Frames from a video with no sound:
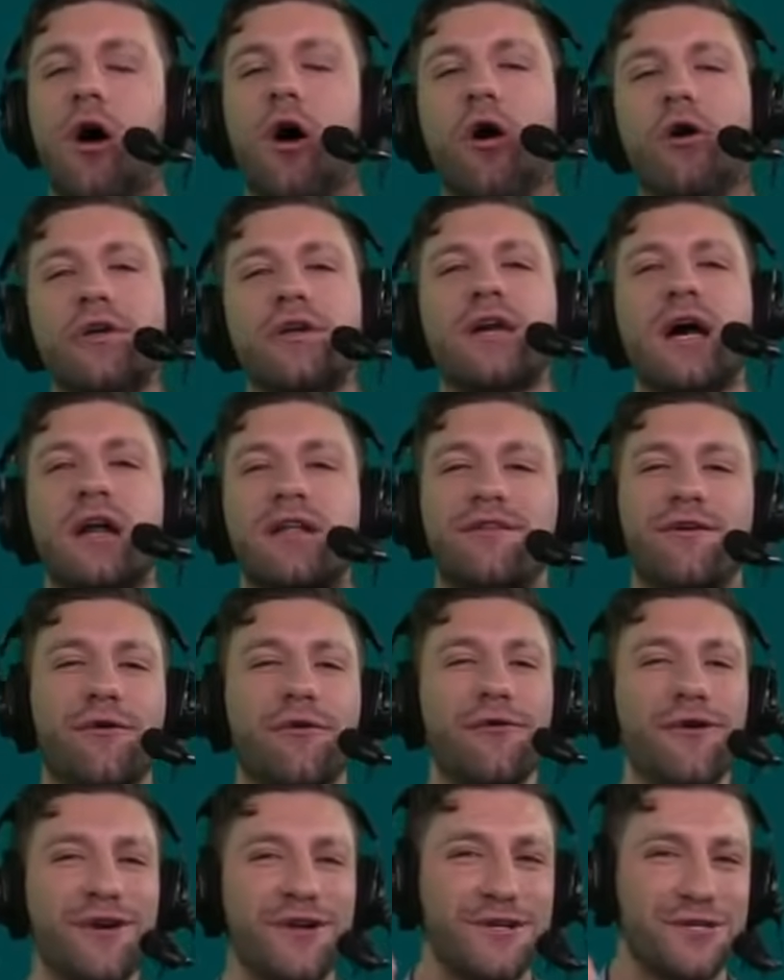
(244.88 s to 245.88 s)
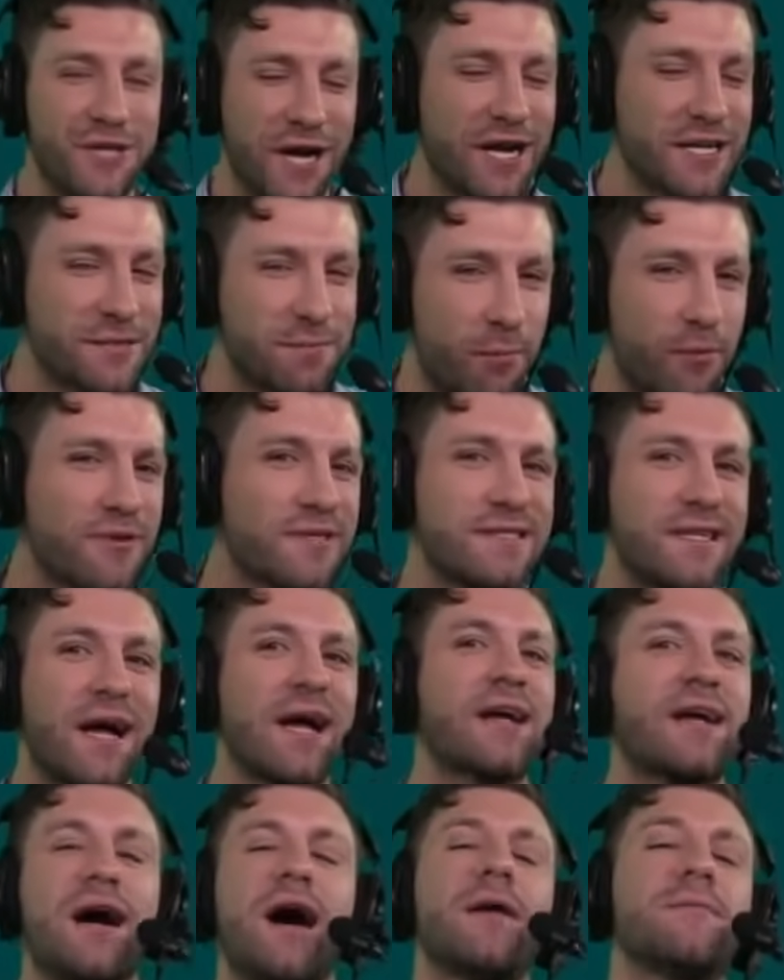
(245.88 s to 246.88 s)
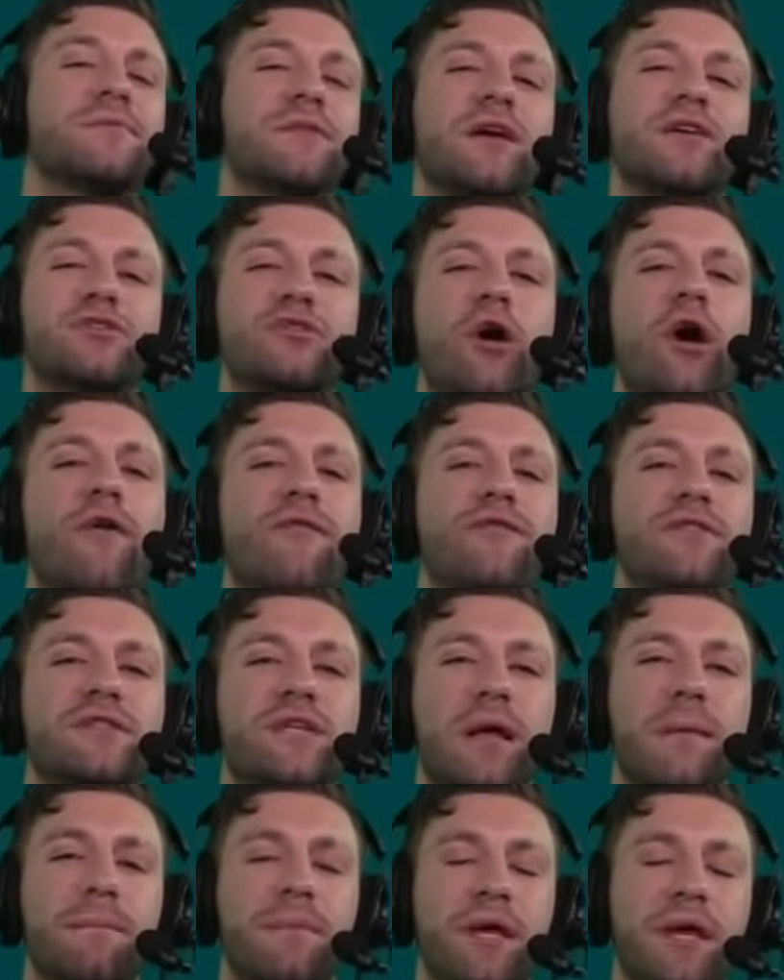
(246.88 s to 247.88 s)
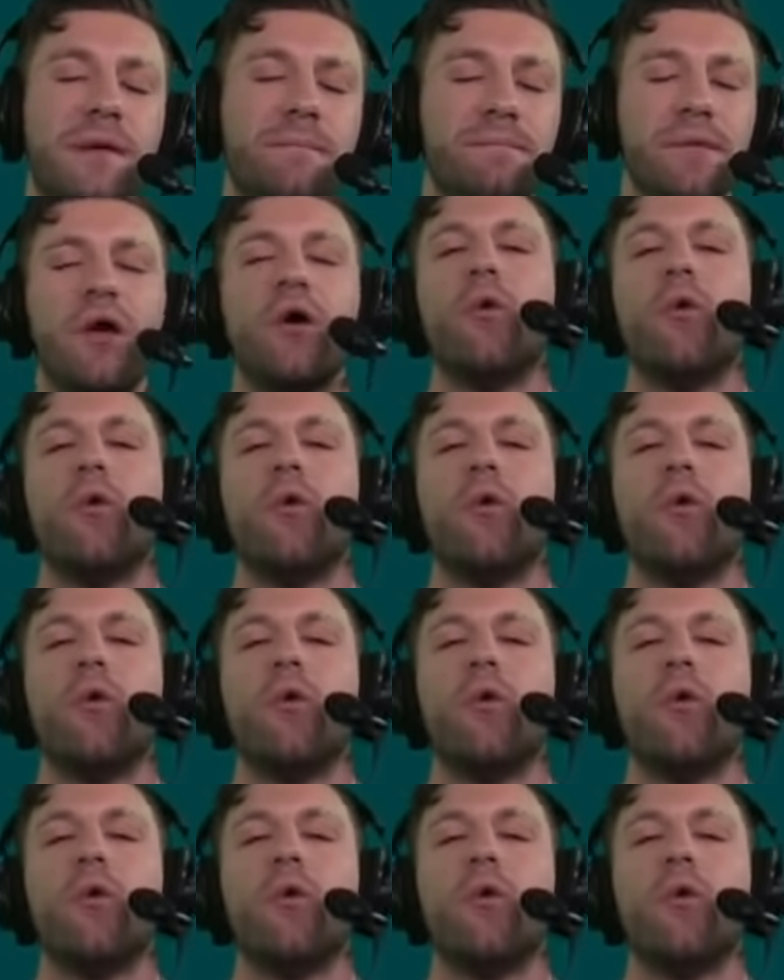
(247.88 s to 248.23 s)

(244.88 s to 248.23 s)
all you got to do, chatsports.com/DolphinsNB.